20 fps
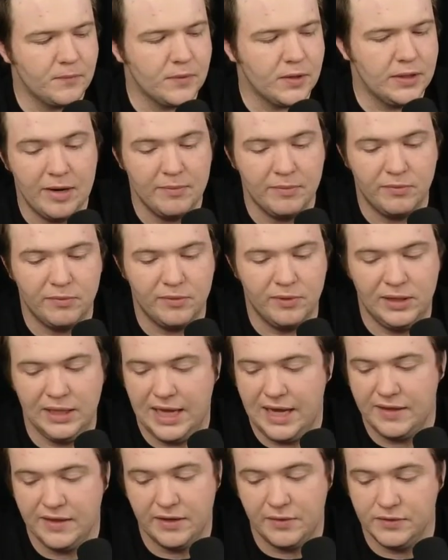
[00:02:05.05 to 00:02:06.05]
I'm
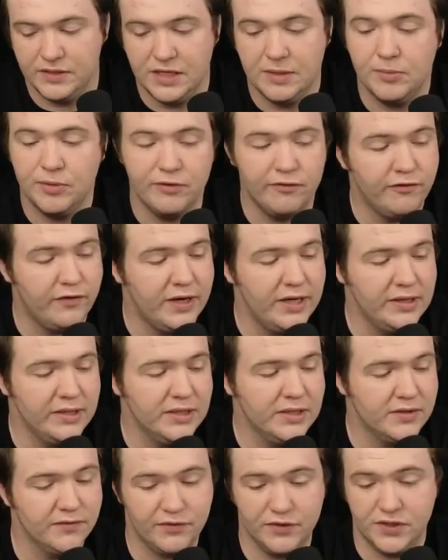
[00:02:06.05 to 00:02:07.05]
glad that I was able to find
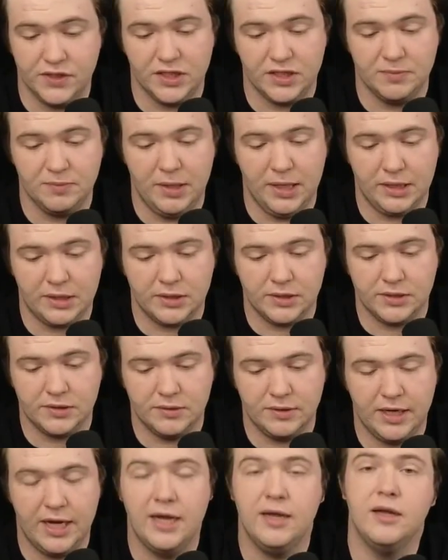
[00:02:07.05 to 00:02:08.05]
this for
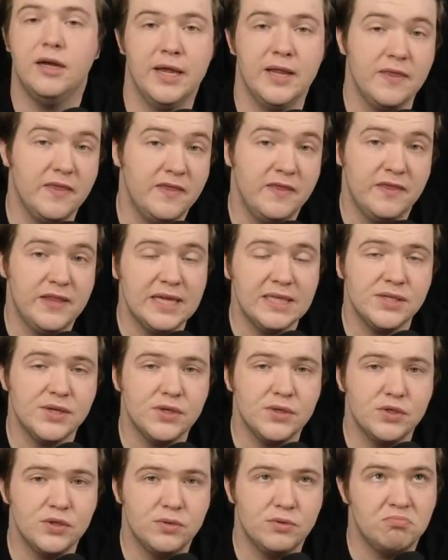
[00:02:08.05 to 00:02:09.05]
$6. And that's a
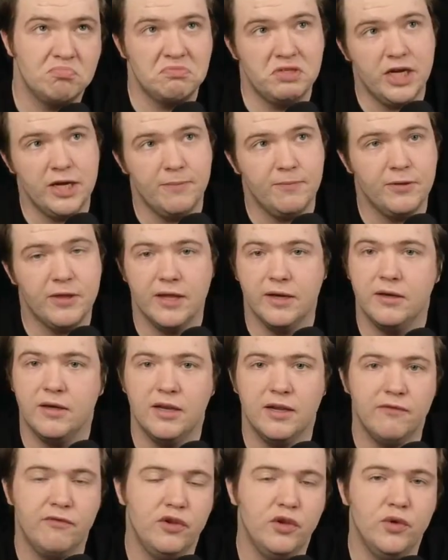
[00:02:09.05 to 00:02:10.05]
tip that
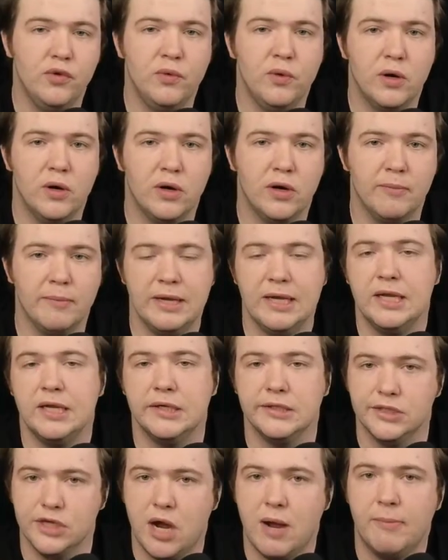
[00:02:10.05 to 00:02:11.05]
if you are making a
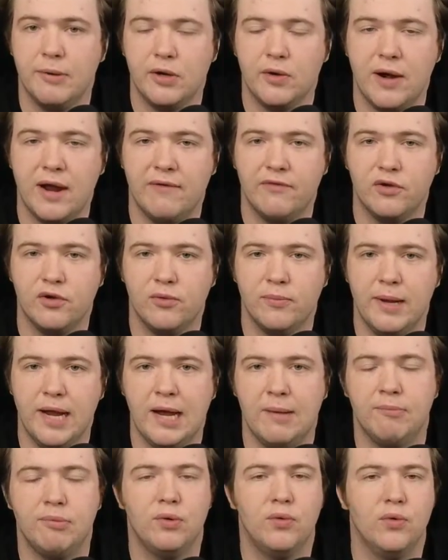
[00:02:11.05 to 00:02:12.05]
topographical
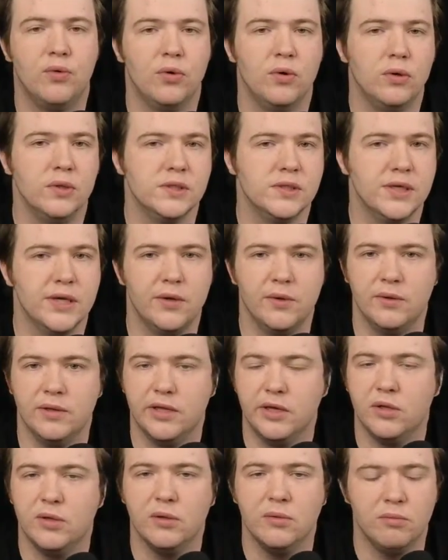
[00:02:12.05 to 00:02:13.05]
map or say a
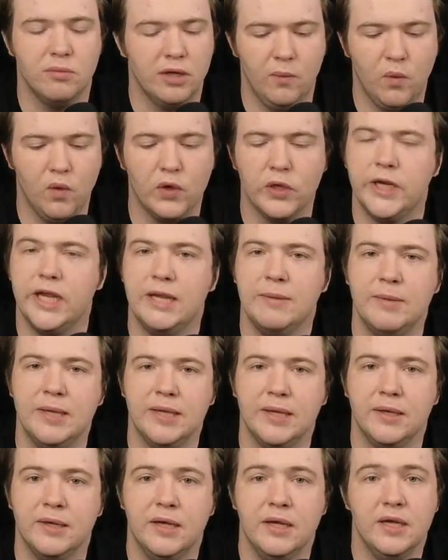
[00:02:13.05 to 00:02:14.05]
little
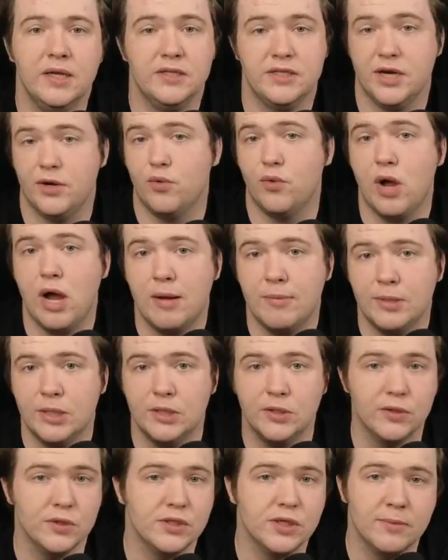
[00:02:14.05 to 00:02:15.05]
wargaming diorama
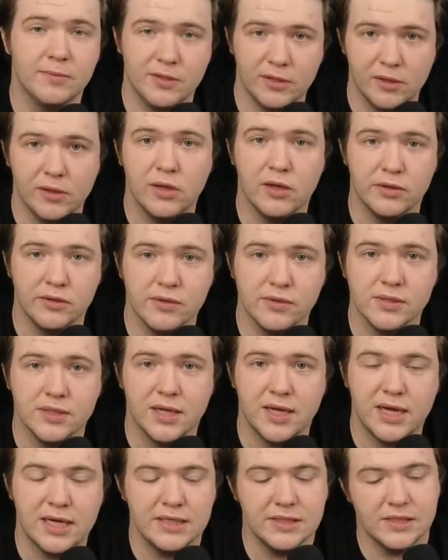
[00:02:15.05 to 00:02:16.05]
or something along those
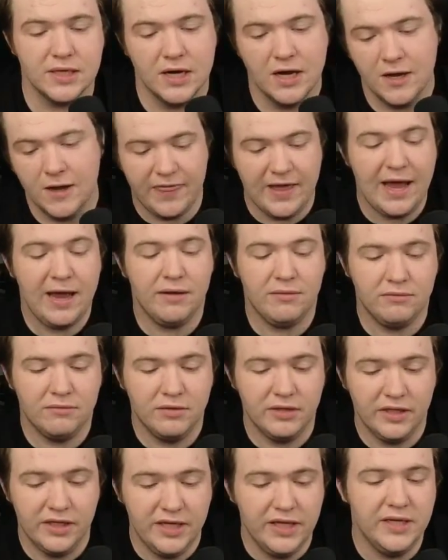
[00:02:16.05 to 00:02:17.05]
lines, that
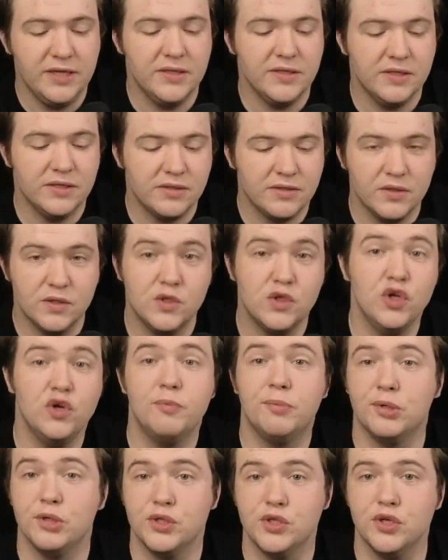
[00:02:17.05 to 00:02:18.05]
is
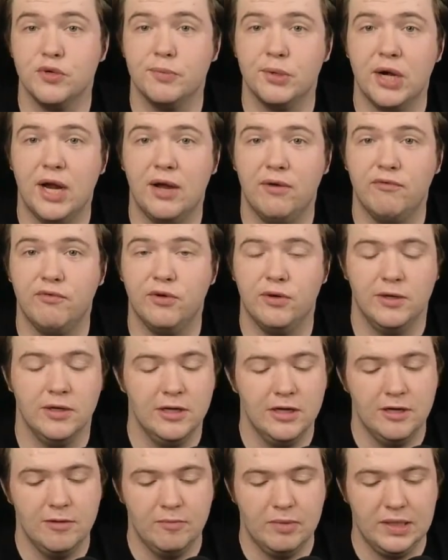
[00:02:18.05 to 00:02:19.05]
super, super helpful
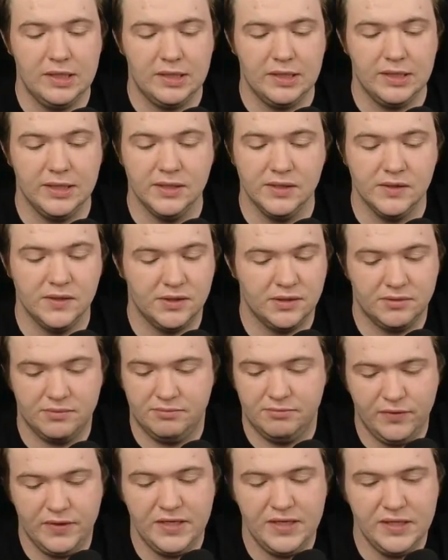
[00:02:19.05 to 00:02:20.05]
because
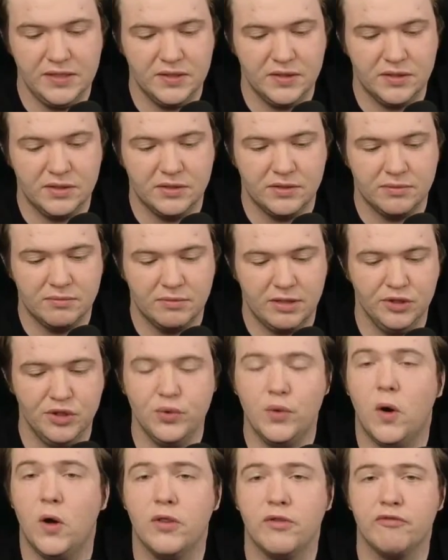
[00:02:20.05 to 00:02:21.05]
these do
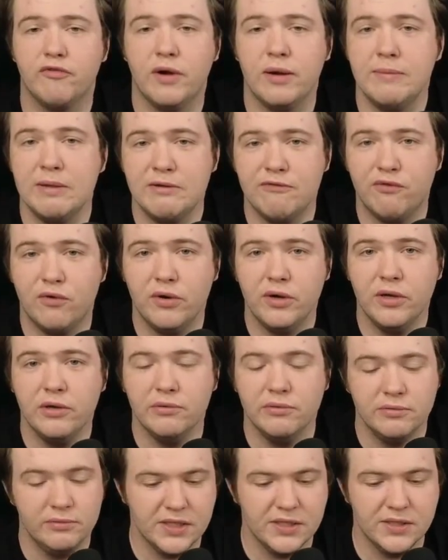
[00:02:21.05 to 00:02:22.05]
all the framing for
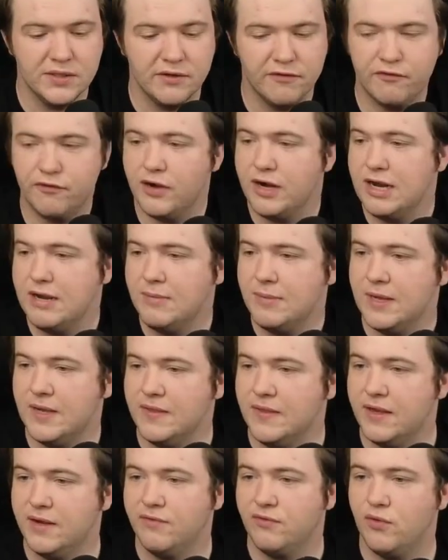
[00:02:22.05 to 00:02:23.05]
you. It's a frame,
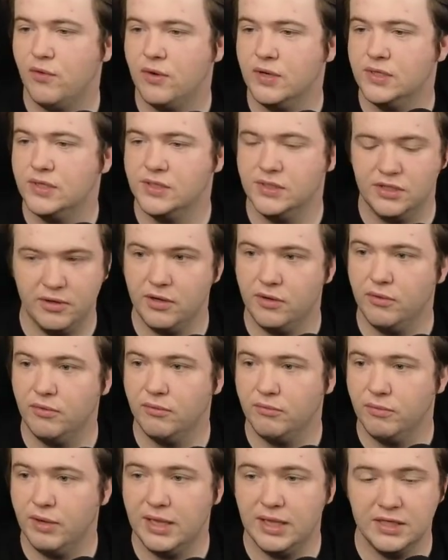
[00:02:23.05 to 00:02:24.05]
and then of course they're
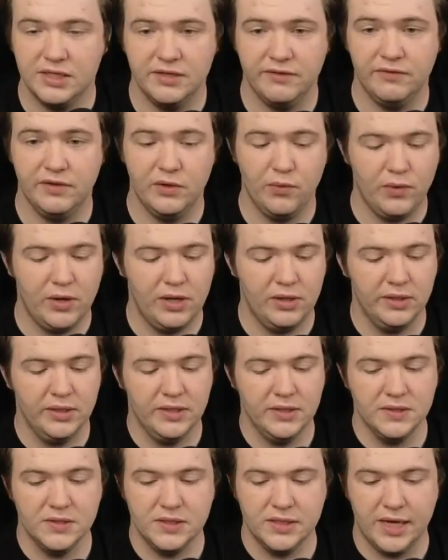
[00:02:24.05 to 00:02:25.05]
relatively well
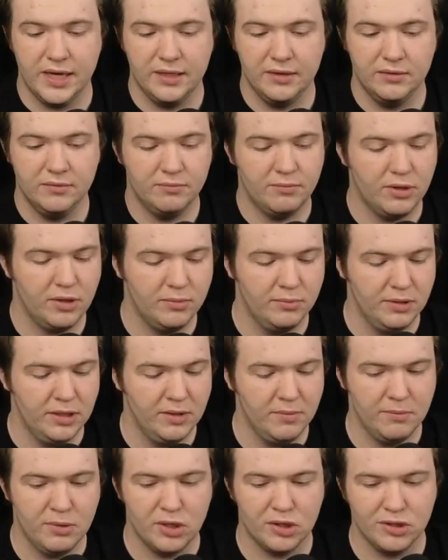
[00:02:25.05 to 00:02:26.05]
inset. Pardon me, I
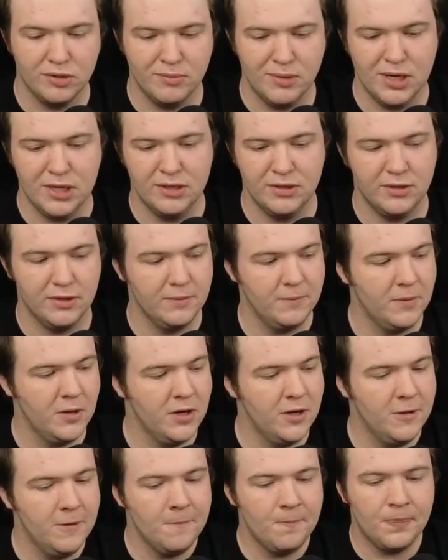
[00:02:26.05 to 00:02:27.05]
bonked the mic there.
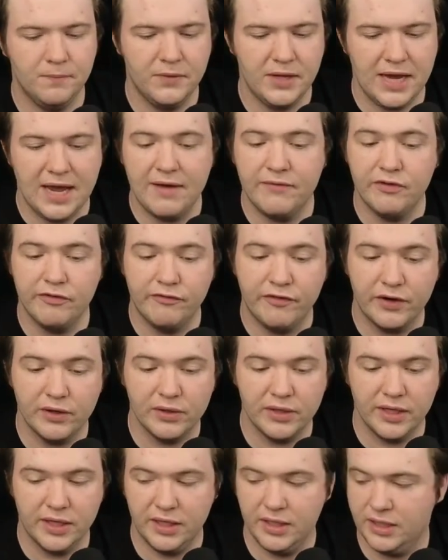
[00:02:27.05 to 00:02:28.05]
They have a
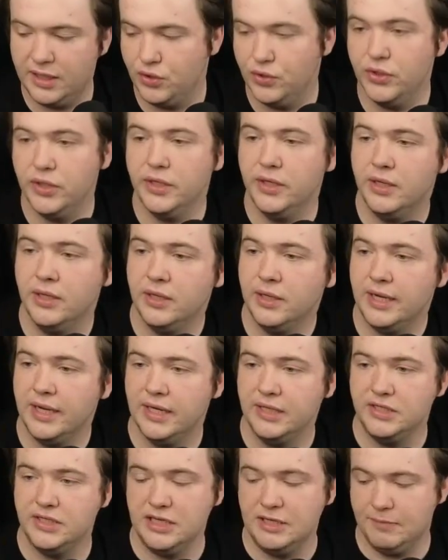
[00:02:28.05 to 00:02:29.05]
fairly good
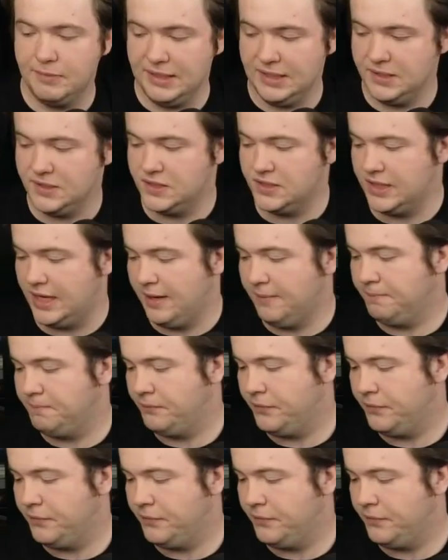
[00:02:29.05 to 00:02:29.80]
and deep inset.